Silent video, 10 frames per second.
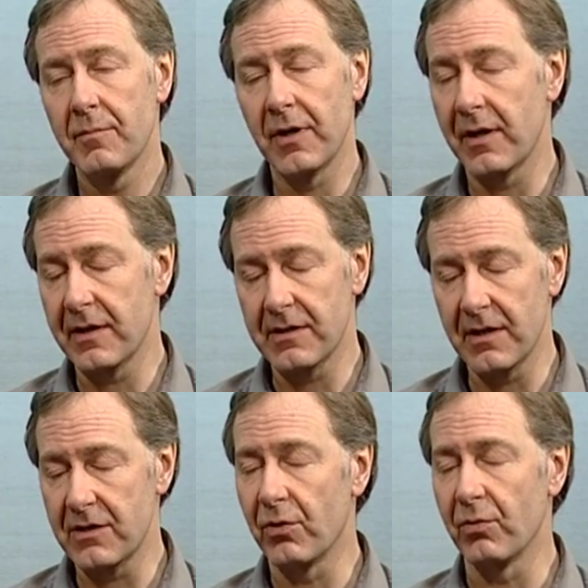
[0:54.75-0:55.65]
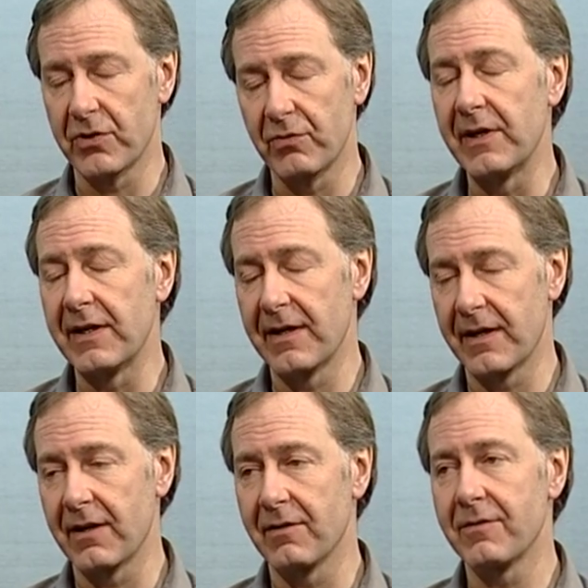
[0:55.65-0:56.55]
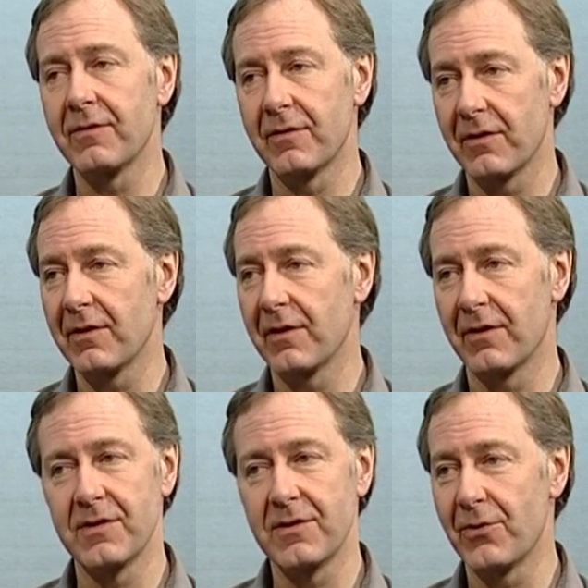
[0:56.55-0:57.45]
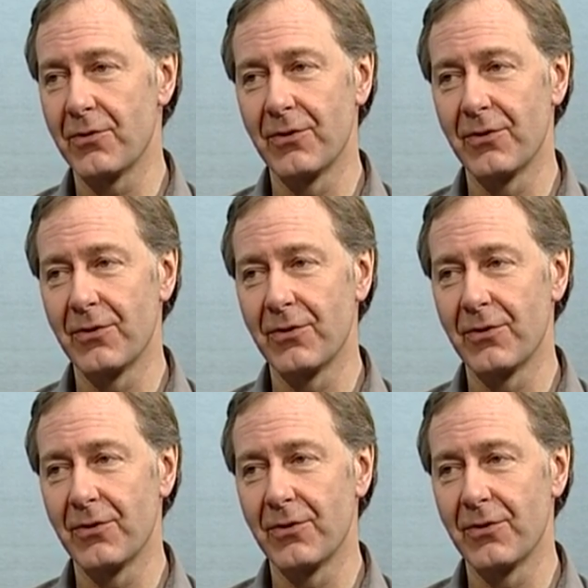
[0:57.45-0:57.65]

but it's it's always really negative. There's no